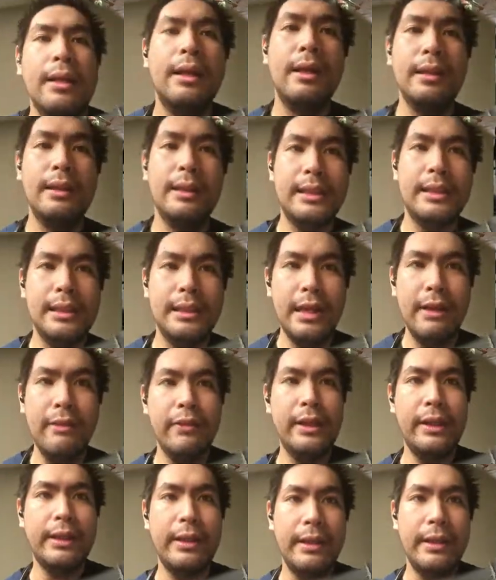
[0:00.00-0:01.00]
This is
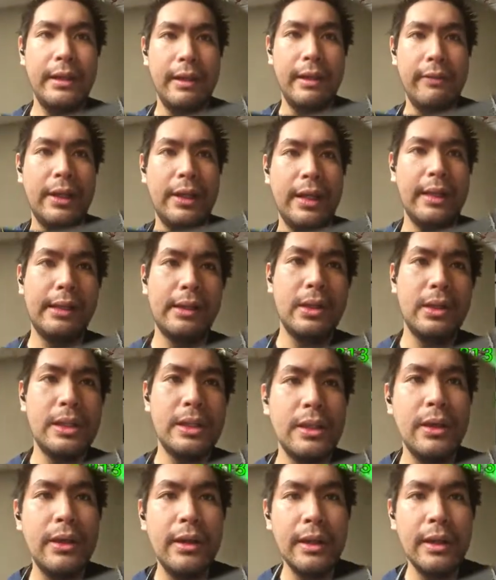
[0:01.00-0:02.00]
definitely good enough to get through.
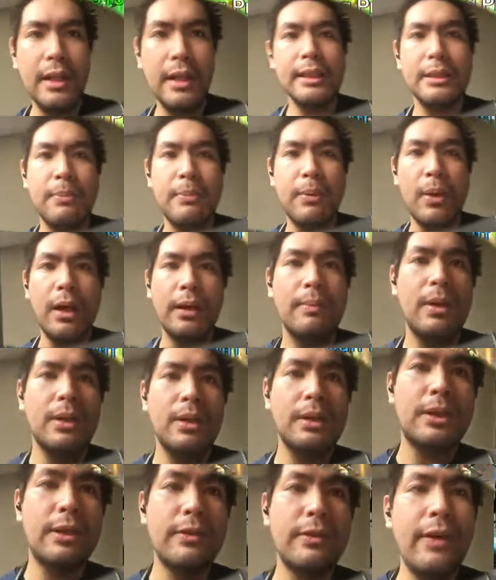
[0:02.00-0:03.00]
So as long as Broadmaw
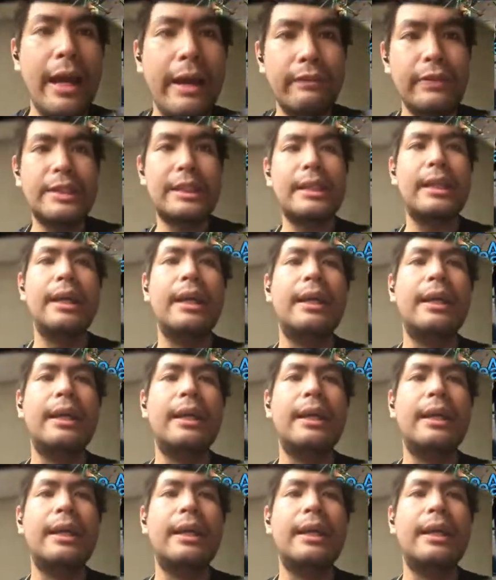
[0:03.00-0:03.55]
survives,